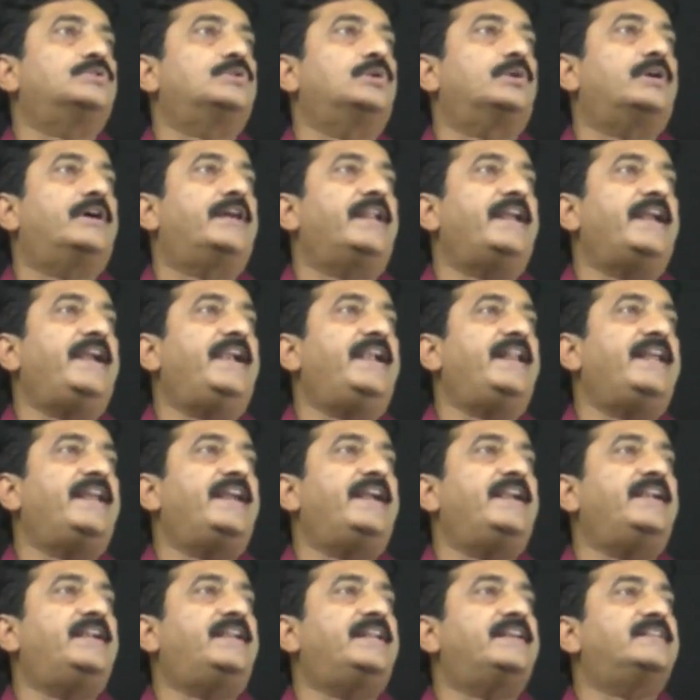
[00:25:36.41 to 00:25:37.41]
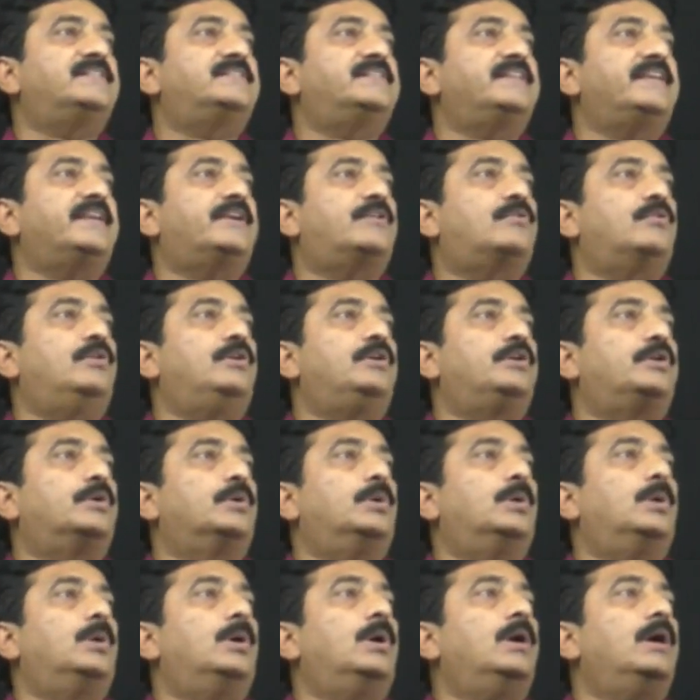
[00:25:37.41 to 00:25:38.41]
So gradient is equal
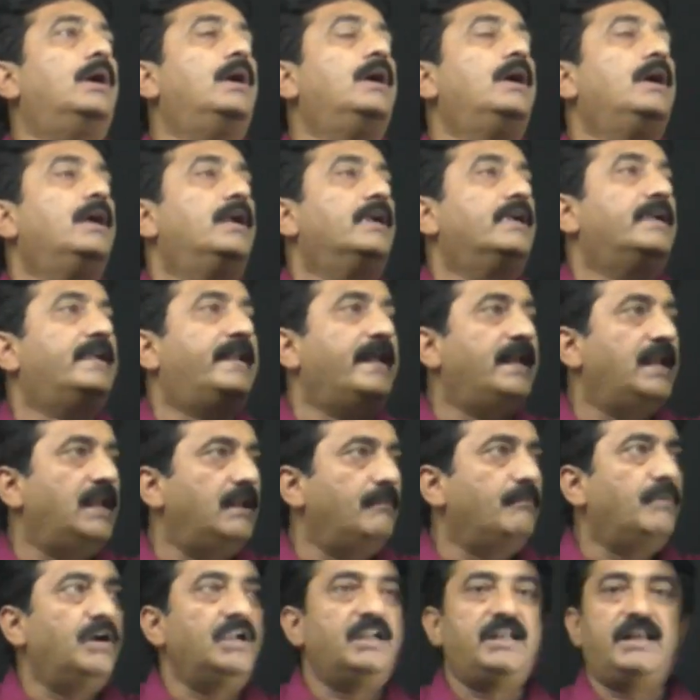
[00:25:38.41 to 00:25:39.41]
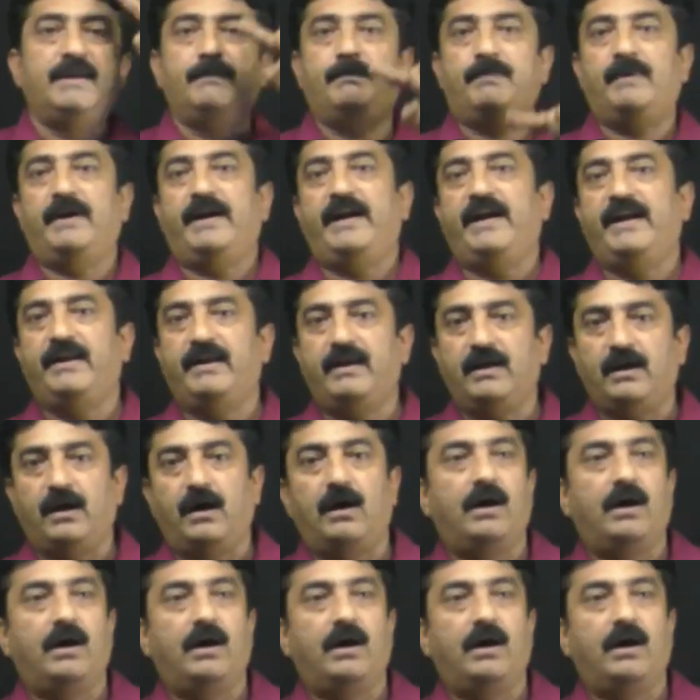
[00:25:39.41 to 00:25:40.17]
to del multiplied